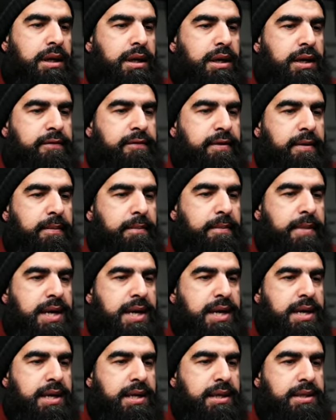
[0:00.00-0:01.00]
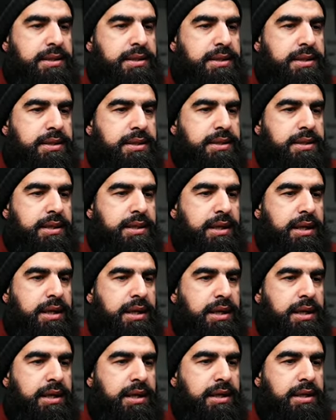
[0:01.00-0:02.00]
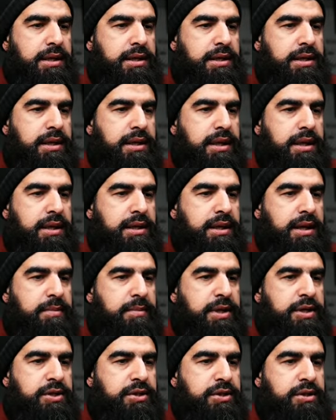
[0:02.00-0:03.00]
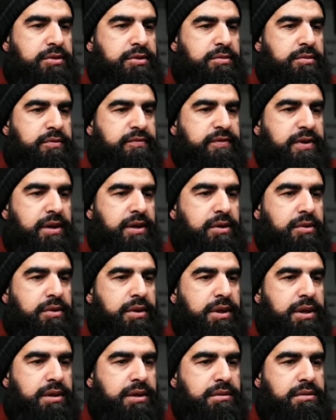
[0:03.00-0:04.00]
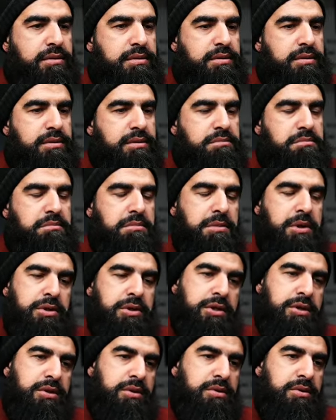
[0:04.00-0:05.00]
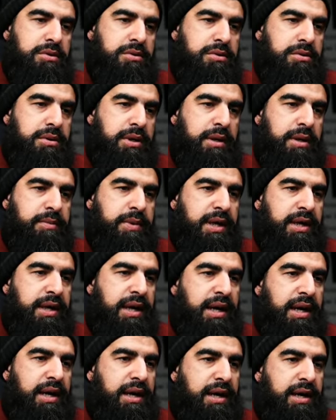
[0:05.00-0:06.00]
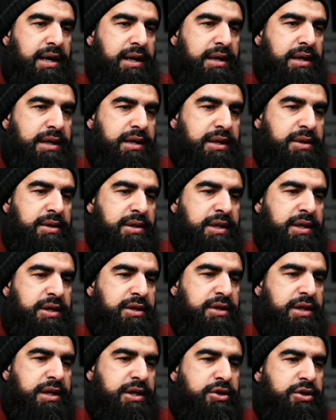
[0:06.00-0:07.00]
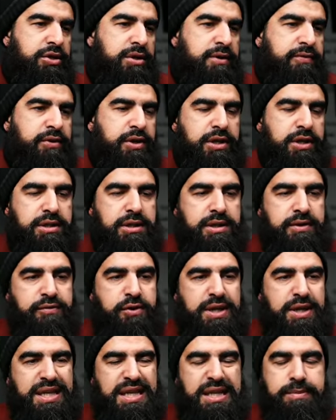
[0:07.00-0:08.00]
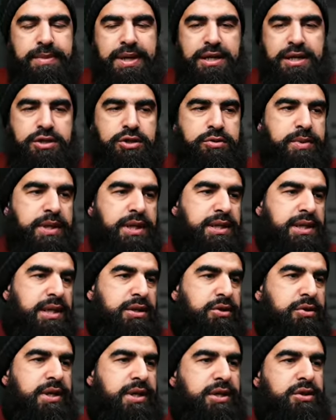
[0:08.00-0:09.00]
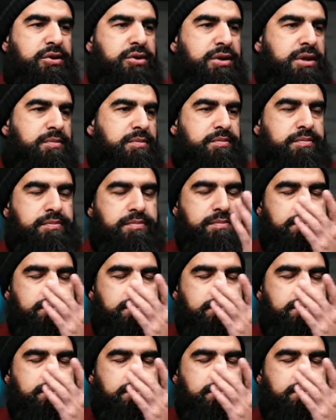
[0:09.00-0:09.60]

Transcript: If a man, uh, yeah, that mentions removing clothing. I don't know. I mean, I, I, can you can you if you can if you can email it to me because I don't think you can